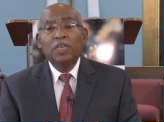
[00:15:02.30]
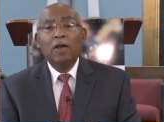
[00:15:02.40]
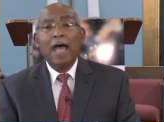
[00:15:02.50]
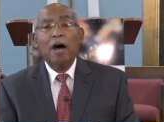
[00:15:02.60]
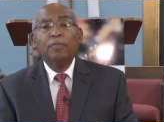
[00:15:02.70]

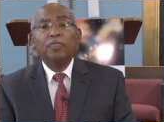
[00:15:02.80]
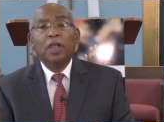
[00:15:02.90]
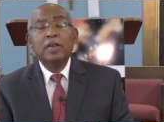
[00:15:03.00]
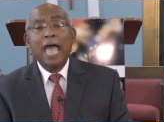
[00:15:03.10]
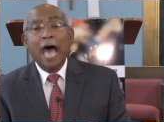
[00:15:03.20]
They're out
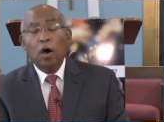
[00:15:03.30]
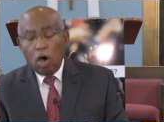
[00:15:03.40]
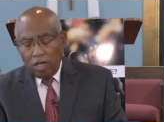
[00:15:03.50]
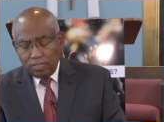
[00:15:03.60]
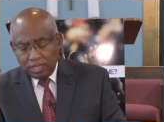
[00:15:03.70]
there now
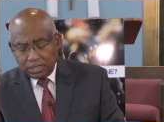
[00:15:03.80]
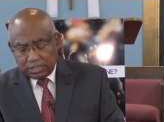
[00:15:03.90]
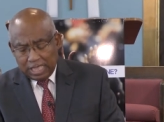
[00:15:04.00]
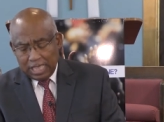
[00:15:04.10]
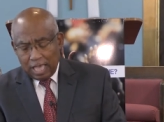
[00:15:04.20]
on the
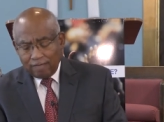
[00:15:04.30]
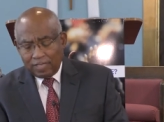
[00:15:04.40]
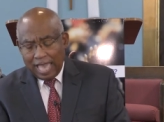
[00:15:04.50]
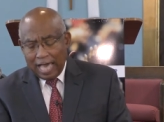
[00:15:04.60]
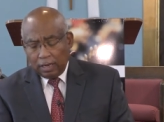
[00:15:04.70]
Sea
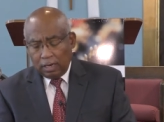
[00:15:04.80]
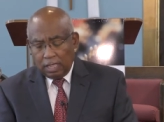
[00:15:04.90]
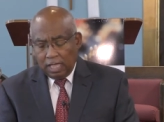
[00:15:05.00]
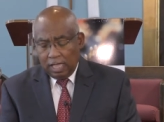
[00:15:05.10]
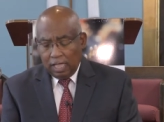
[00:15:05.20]
of
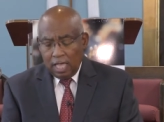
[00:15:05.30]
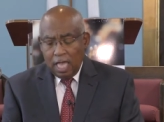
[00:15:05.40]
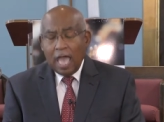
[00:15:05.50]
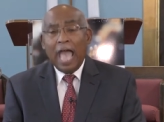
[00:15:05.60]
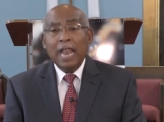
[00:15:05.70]
Galilee,
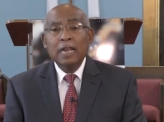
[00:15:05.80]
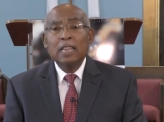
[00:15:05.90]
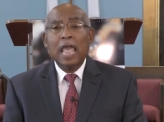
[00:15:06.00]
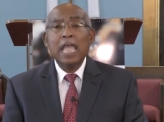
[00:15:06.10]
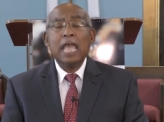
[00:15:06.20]

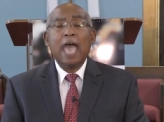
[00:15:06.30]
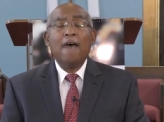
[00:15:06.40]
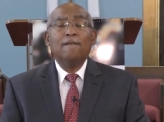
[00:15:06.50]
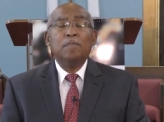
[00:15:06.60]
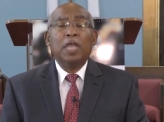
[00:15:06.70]
and they
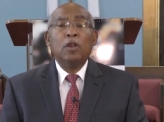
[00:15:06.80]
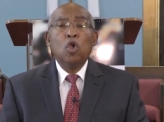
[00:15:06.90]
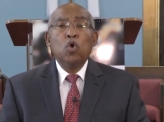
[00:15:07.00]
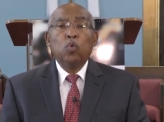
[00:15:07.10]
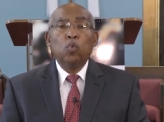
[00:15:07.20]
have been
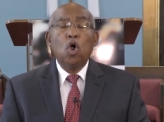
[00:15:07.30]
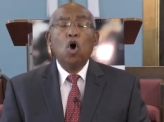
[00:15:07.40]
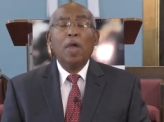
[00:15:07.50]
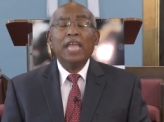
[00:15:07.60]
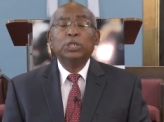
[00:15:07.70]

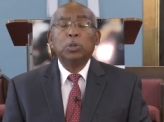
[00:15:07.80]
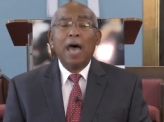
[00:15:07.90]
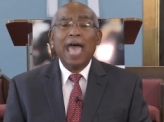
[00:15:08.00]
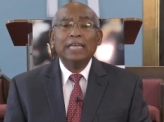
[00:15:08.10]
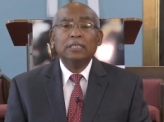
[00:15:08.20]
rowing,
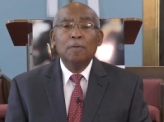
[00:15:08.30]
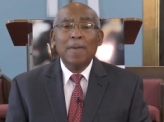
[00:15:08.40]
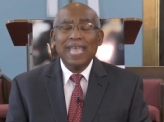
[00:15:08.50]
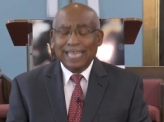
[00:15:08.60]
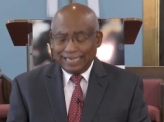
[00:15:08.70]
trying to
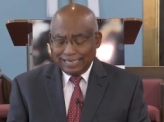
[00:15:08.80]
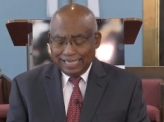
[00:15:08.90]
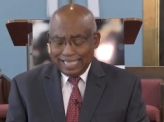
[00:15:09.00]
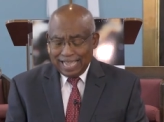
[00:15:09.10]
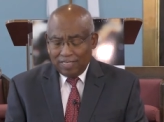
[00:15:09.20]
make it
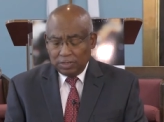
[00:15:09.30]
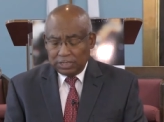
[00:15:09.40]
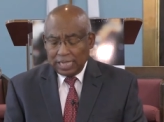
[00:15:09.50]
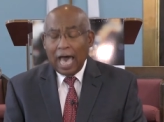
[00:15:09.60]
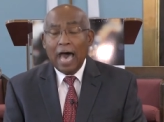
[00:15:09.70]
to the other
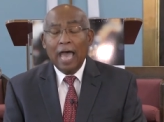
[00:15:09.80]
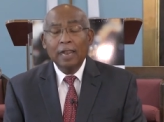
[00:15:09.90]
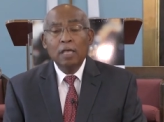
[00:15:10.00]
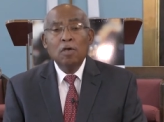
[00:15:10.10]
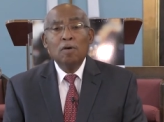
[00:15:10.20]

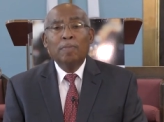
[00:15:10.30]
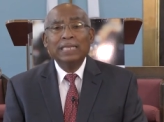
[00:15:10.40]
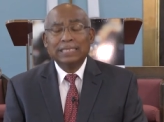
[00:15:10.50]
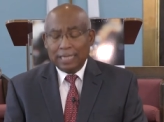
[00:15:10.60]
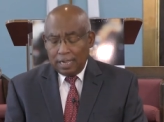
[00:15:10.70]
side
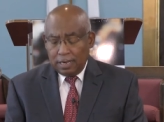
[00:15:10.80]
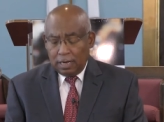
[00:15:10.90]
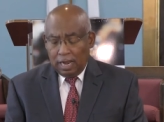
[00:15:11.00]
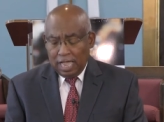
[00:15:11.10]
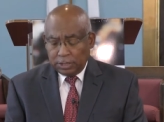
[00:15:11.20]
but
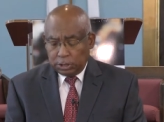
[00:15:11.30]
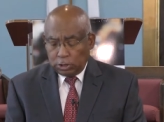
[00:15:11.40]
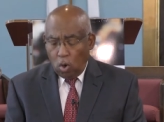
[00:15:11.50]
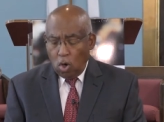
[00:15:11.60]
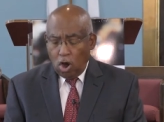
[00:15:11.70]
suddenly a
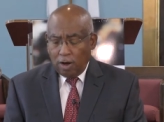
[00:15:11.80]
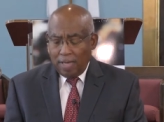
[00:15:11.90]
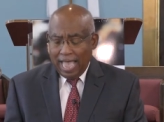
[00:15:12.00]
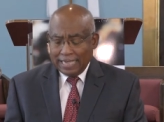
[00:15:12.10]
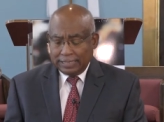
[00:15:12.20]

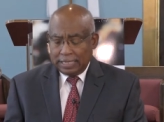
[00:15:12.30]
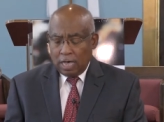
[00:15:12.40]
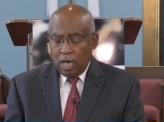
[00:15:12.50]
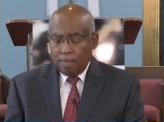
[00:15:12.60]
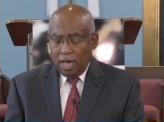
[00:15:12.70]
storm has
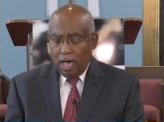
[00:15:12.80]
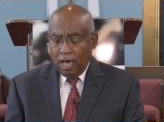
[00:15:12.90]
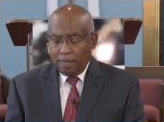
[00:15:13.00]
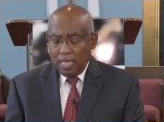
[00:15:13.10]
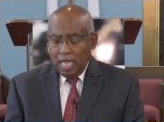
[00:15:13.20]
come
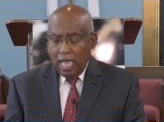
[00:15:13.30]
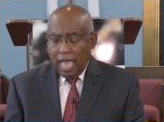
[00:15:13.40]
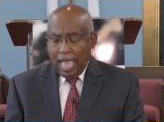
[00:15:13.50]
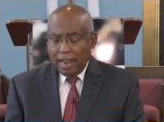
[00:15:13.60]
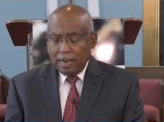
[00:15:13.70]
up.
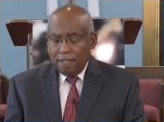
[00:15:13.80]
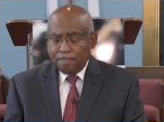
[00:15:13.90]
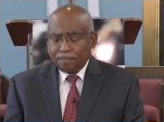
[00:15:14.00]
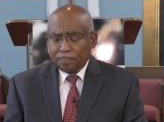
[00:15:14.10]
And